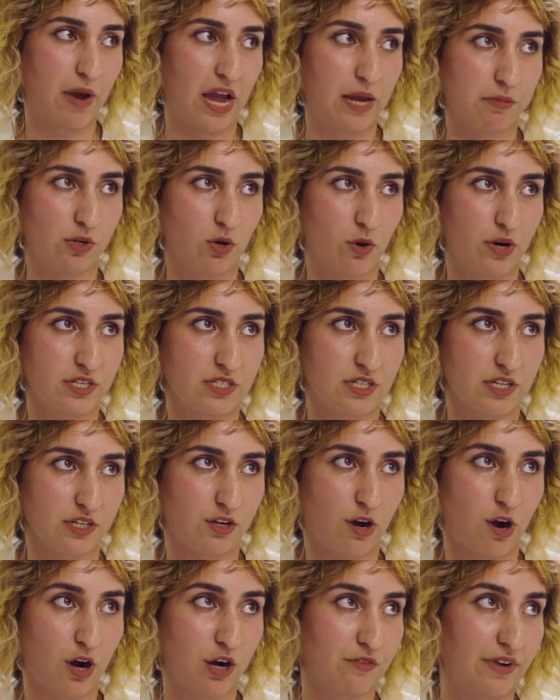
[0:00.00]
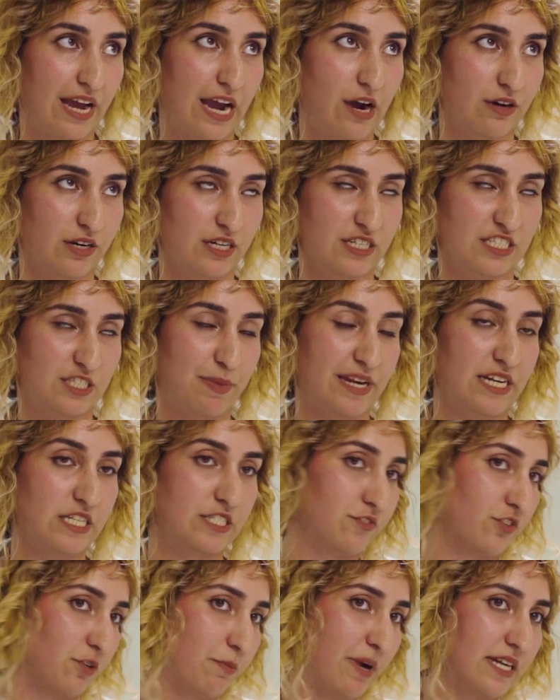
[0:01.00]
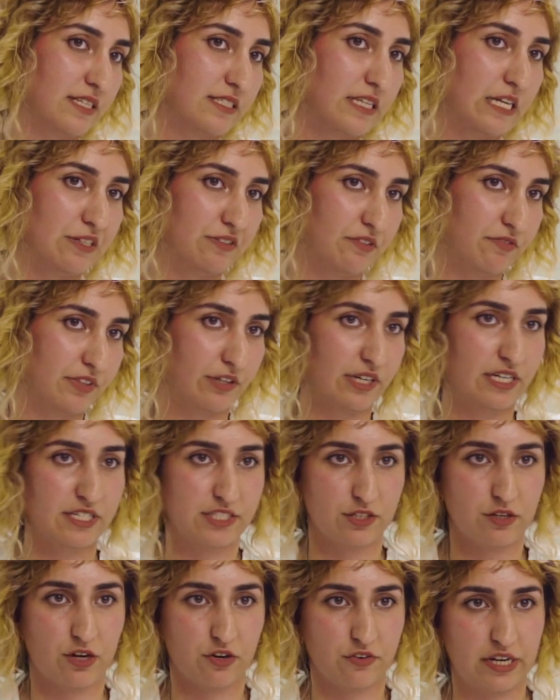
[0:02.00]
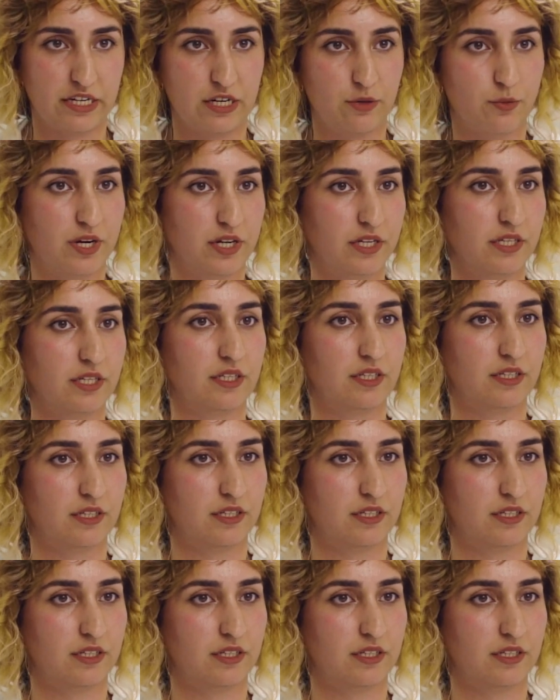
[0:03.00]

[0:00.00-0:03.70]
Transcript: I'm going to carve out a space for myself if there isn't already one.